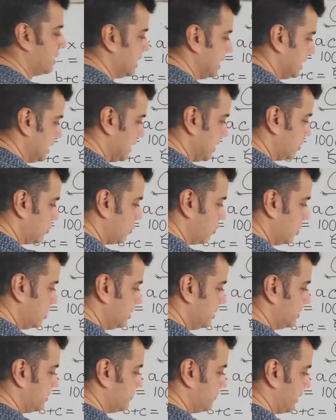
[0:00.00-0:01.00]
can I call
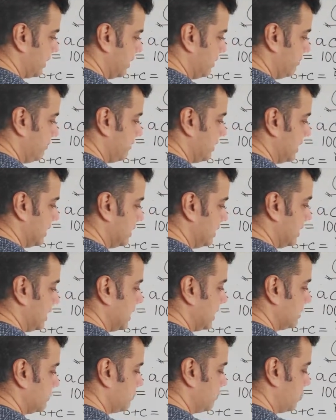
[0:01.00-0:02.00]
this 5n
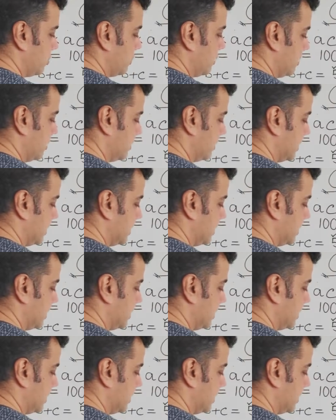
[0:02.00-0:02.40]
as what?